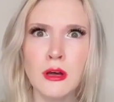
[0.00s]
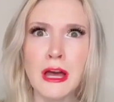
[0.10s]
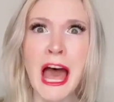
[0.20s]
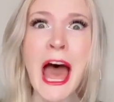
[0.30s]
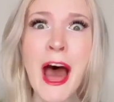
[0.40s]

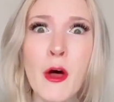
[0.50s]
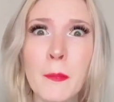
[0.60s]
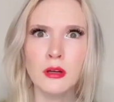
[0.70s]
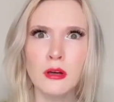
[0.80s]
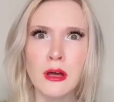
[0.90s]
Help!
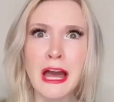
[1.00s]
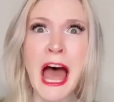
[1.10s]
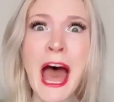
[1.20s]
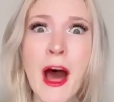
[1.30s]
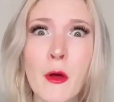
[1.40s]
Help!
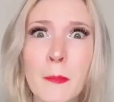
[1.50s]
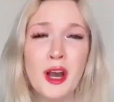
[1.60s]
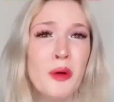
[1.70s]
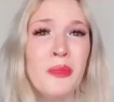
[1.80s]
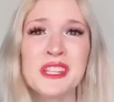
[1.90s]
My
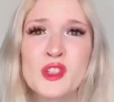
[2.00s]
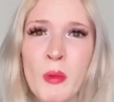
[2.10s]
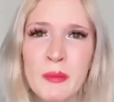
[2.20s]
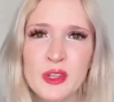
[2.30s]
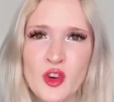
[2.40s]
soulmate was
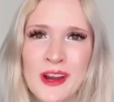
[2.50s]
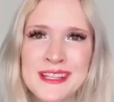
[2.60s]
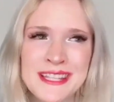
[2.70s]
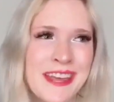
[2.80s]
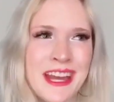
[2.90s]
trying to say
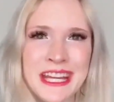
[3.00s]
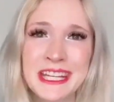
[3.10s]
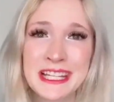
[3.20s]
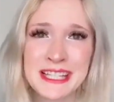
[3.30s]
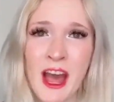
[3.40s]
that he needs
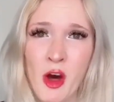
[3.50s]
help.